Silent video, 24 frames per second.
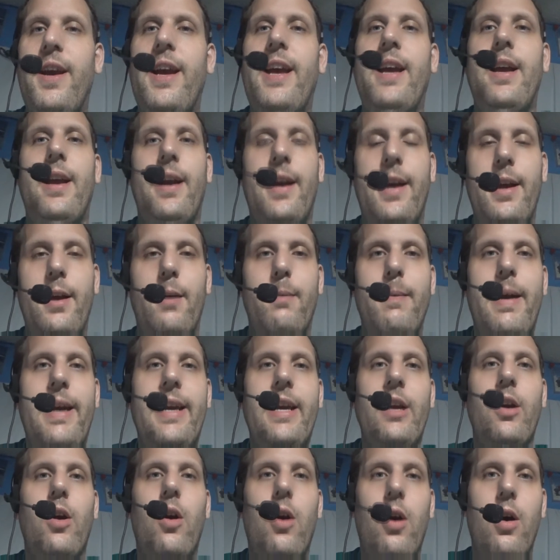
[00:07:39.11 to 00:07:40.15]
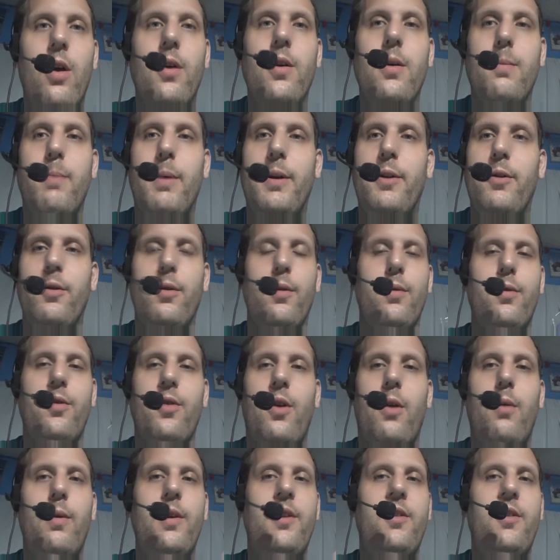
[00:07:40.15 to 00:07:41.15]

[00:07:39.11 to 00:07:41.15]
but there's always somebody out there